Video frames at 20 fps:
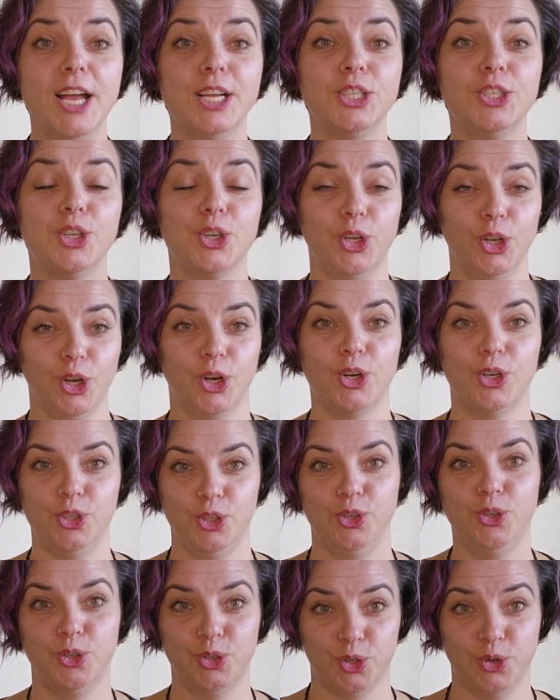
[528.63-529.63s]
to learn
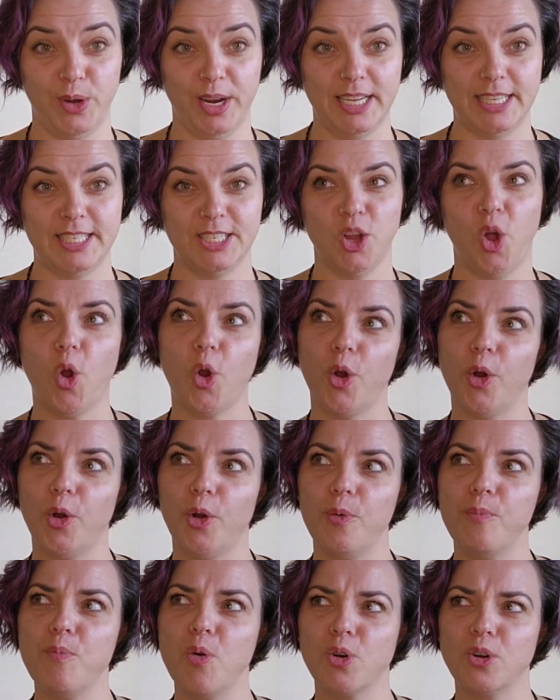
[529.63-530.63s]
new tricks,
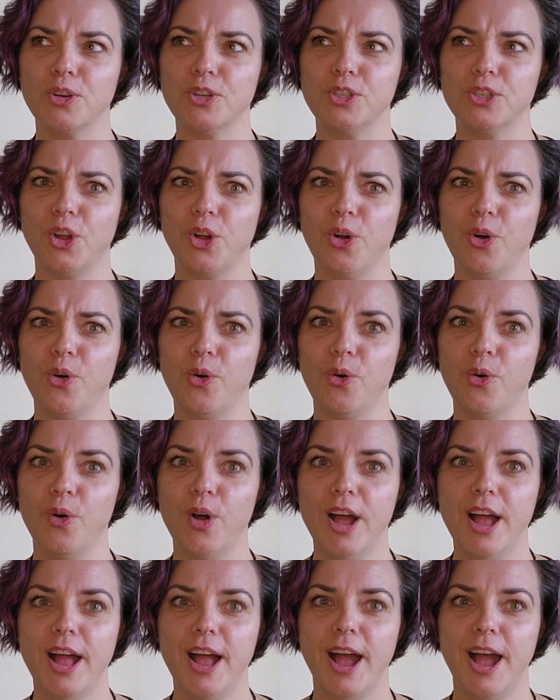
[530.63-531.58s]
or more so,